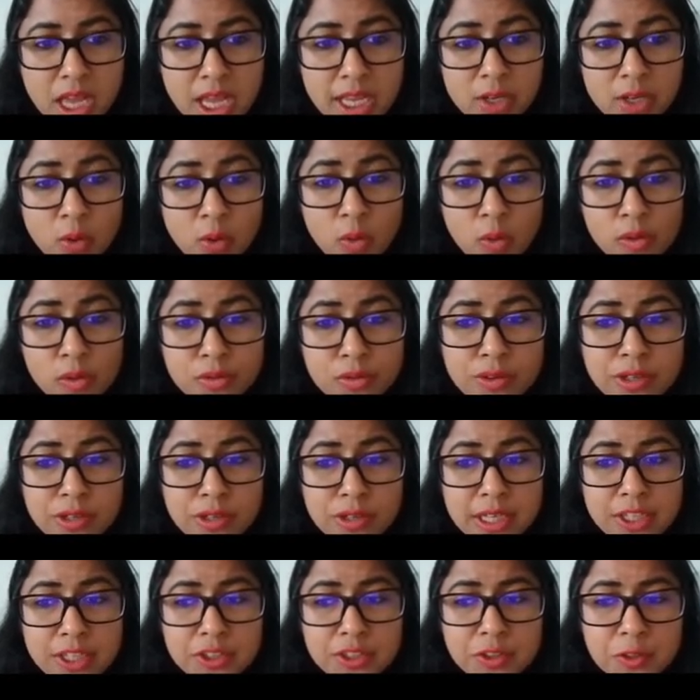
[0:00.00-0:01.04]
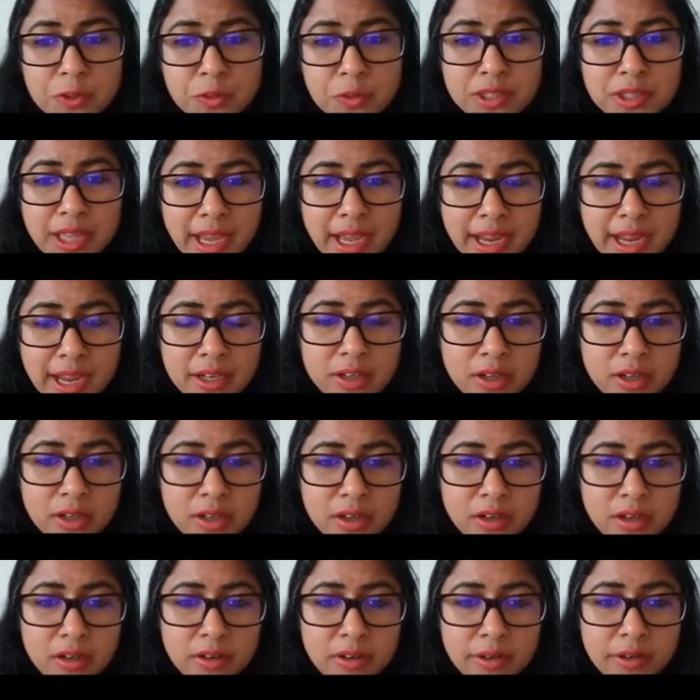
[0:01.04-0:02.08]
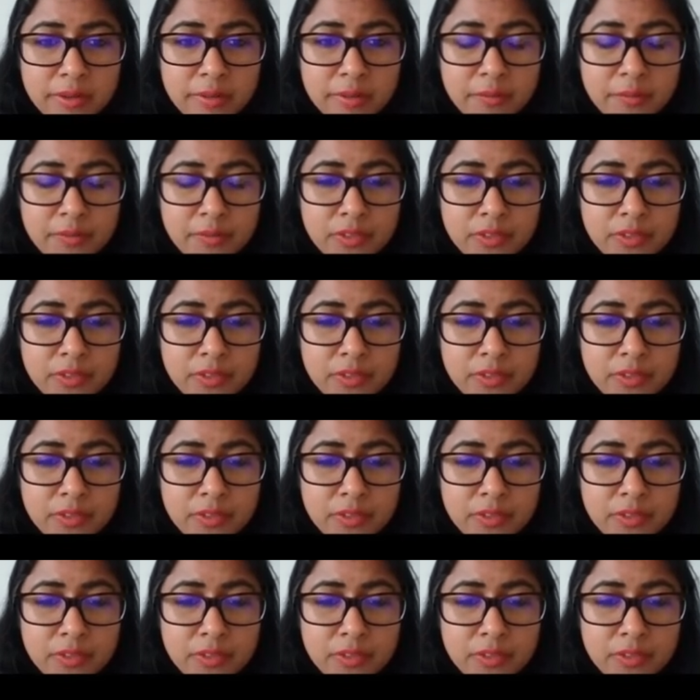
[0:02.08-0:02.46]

in also relation to that uh,